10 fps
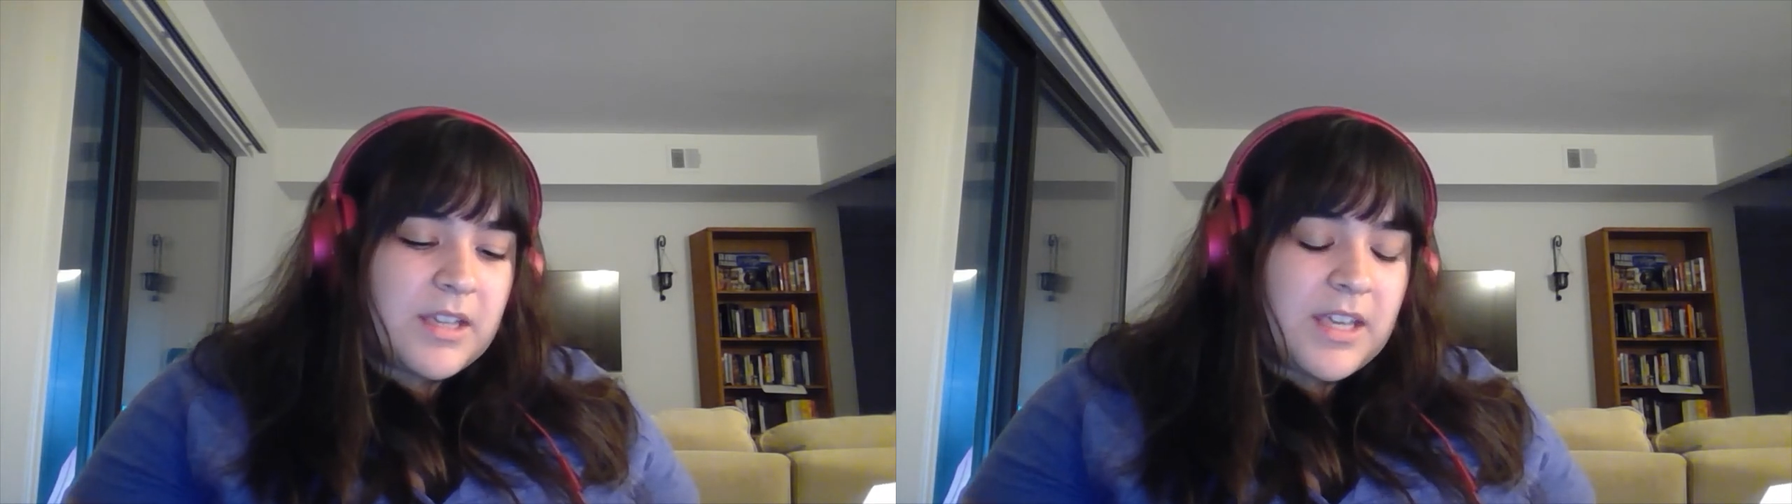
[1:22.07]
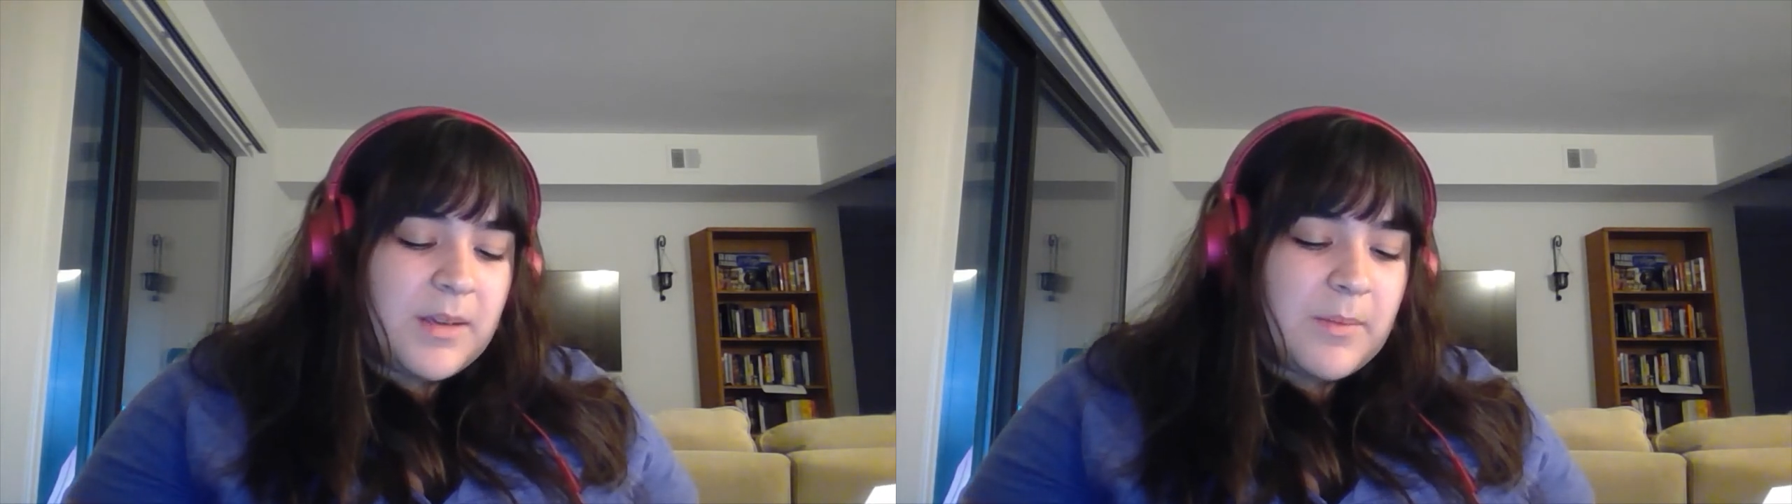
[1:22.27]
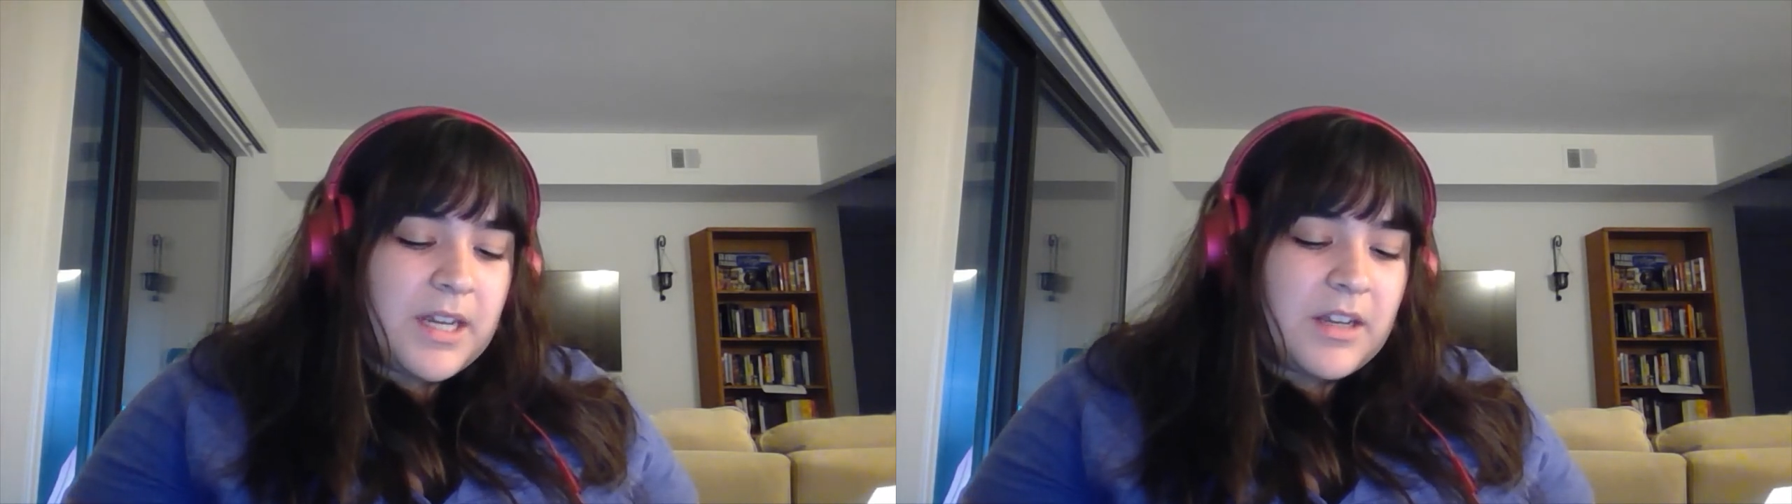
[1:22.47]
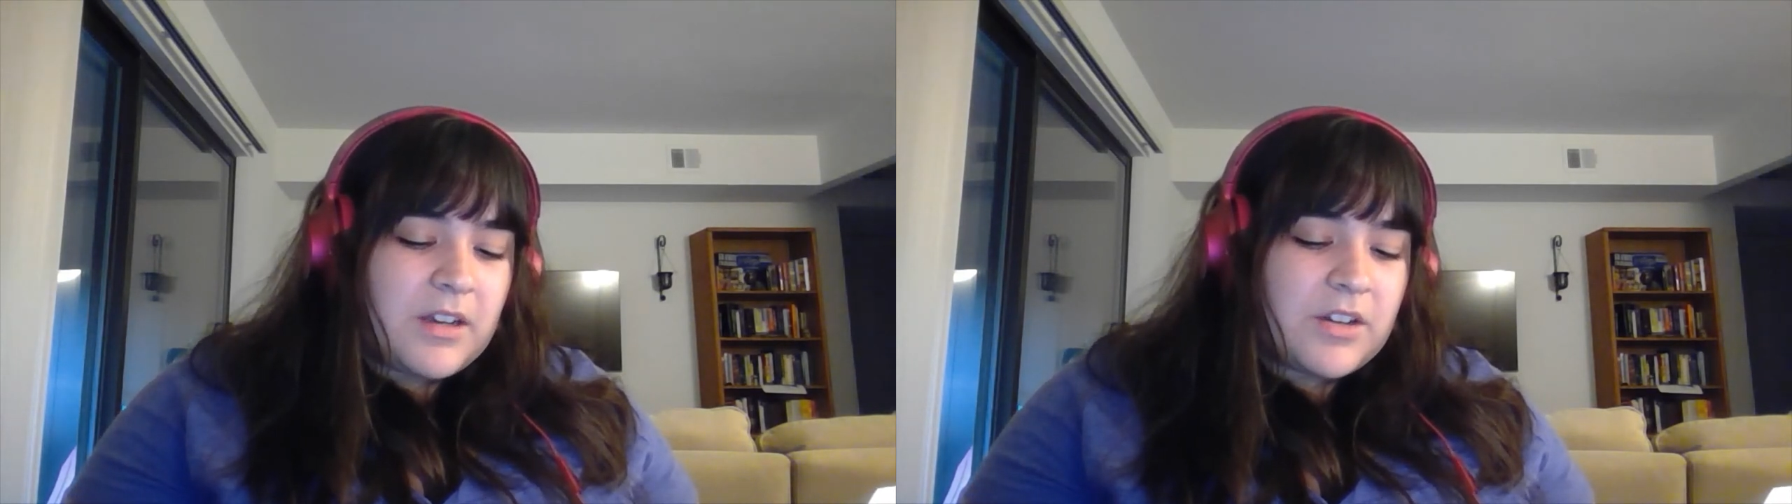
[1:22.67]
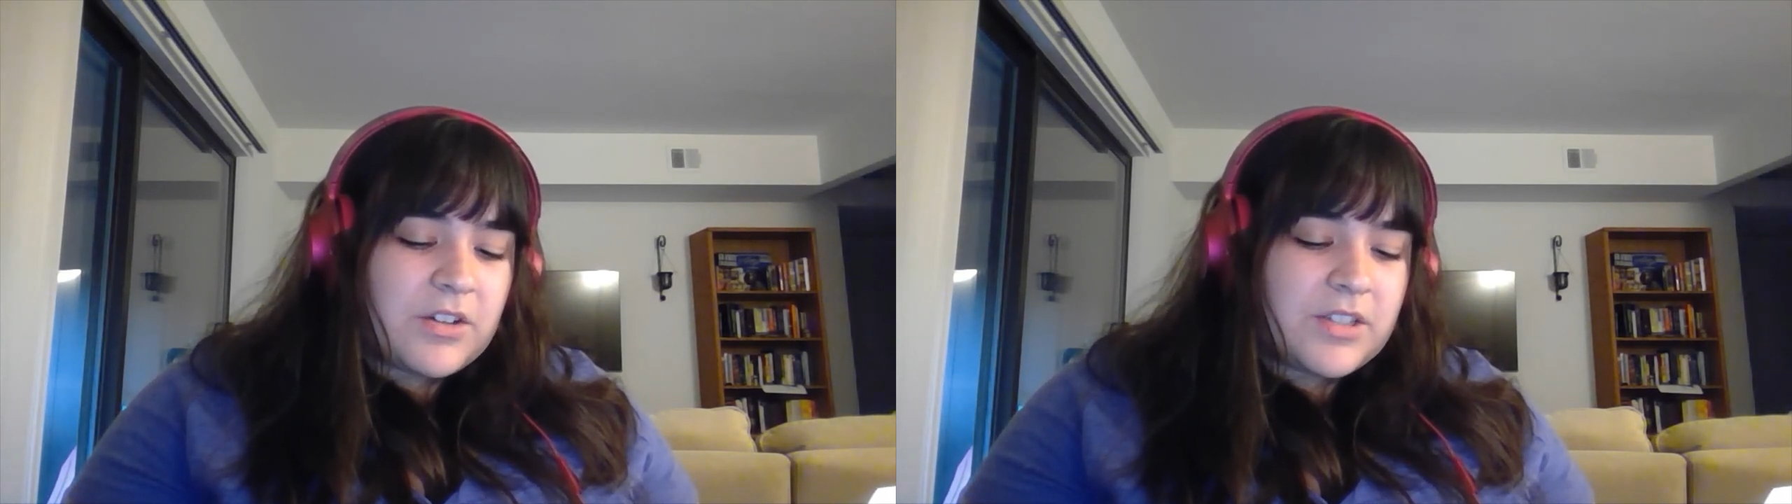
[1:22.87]
He might
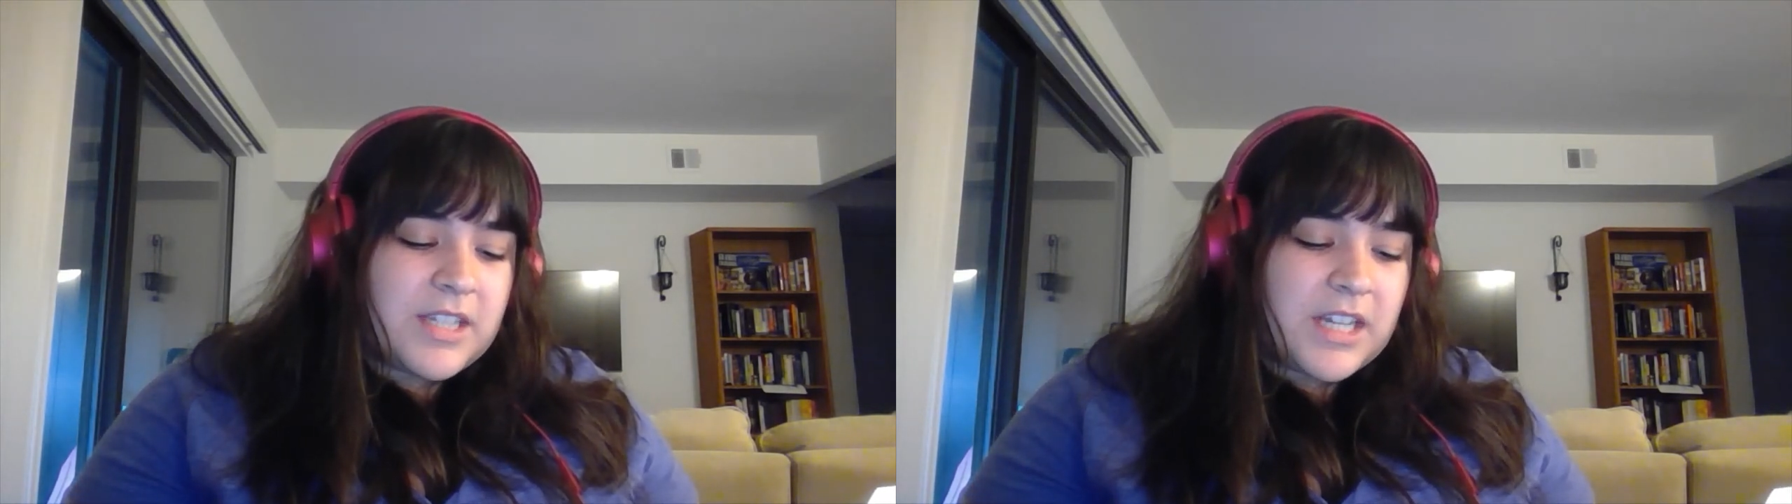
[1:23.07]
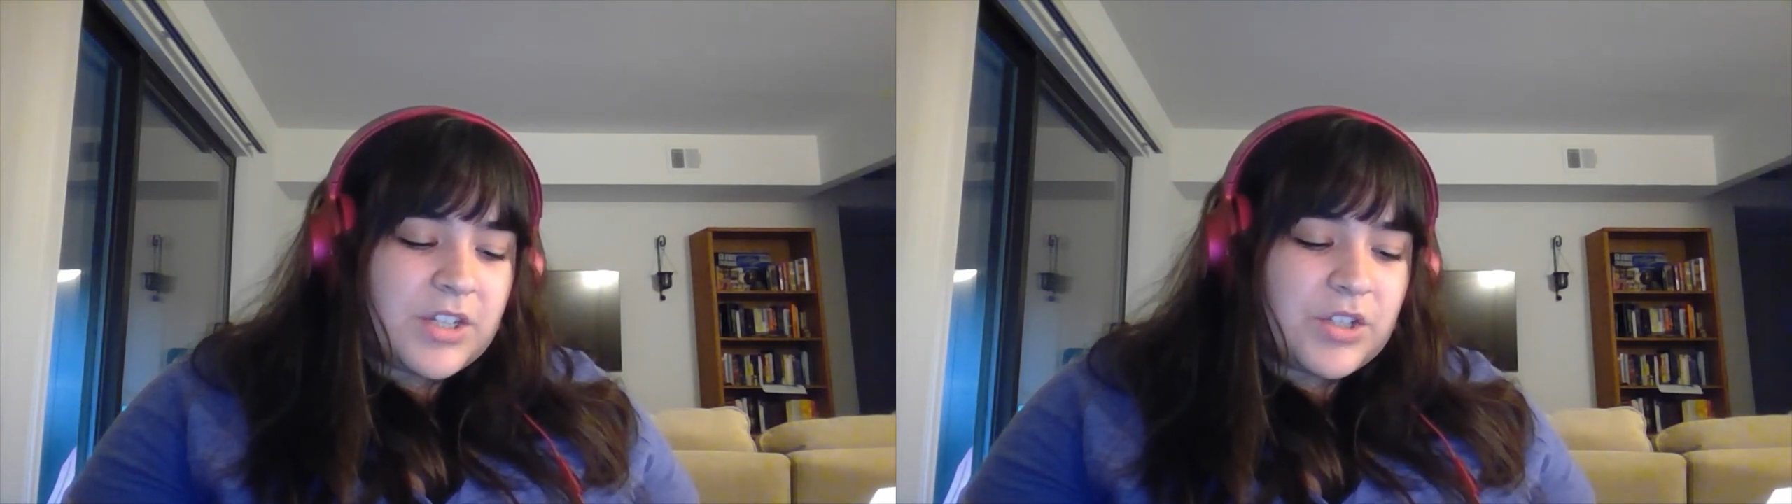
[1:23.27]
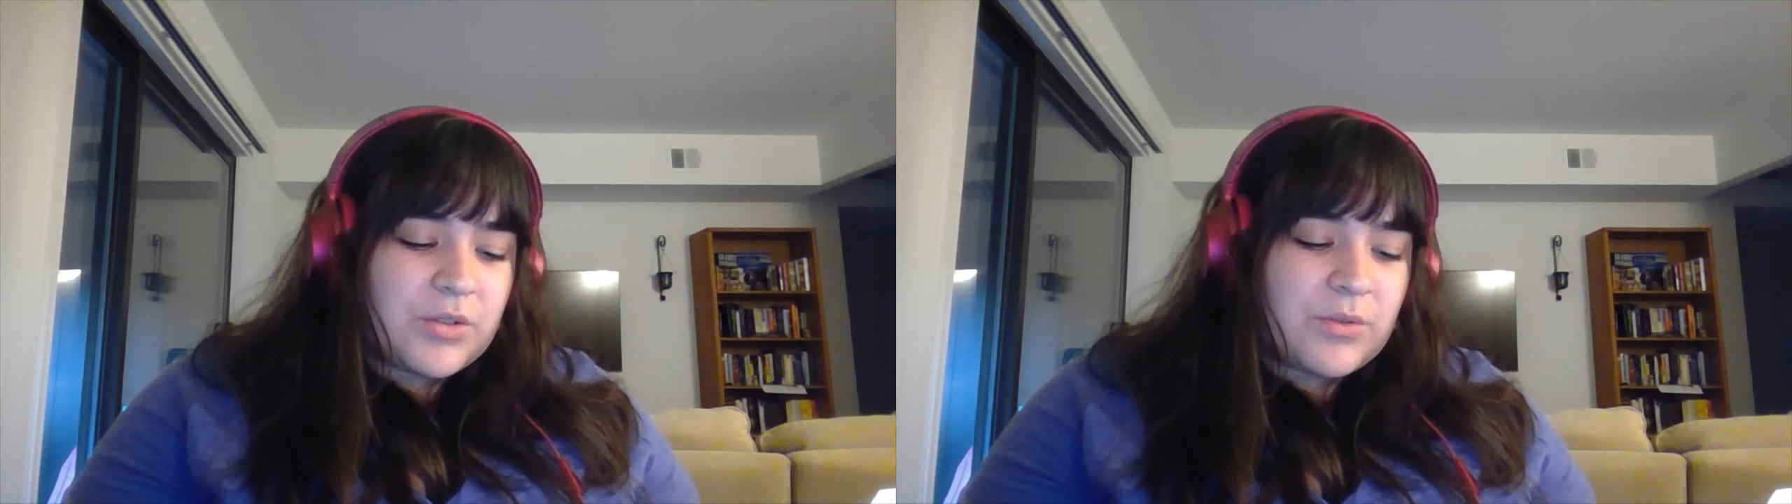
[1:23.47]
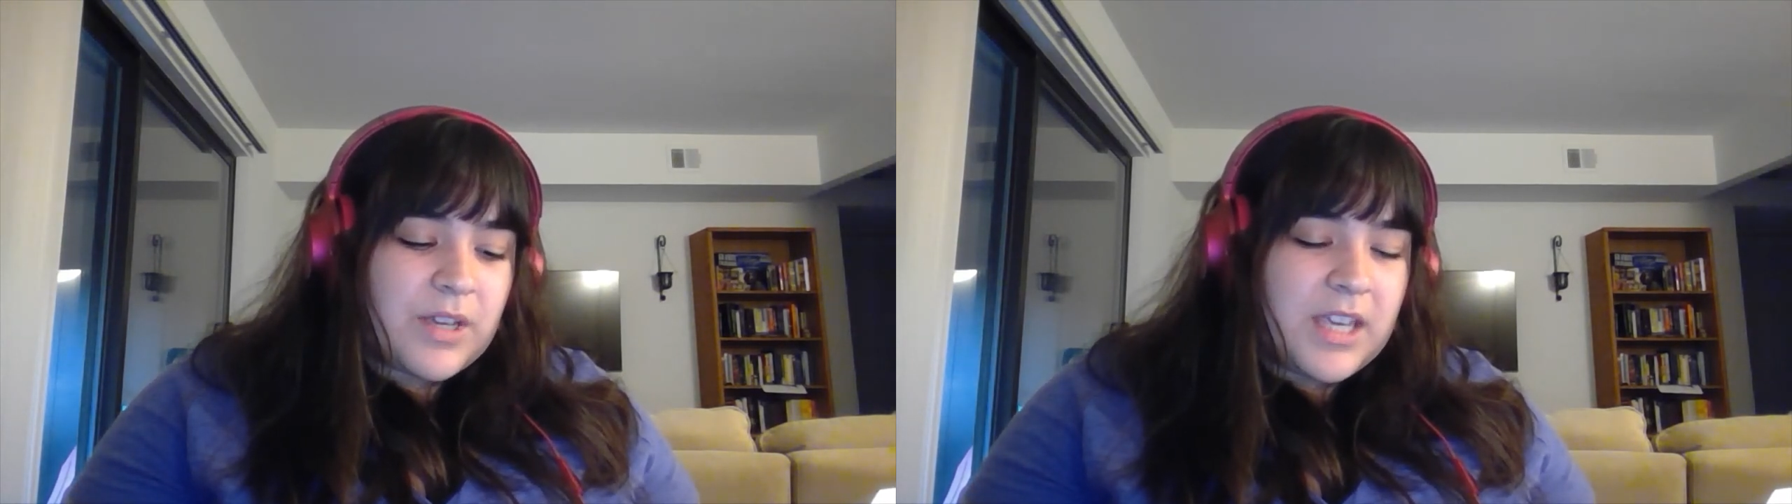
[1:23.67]
not understand you.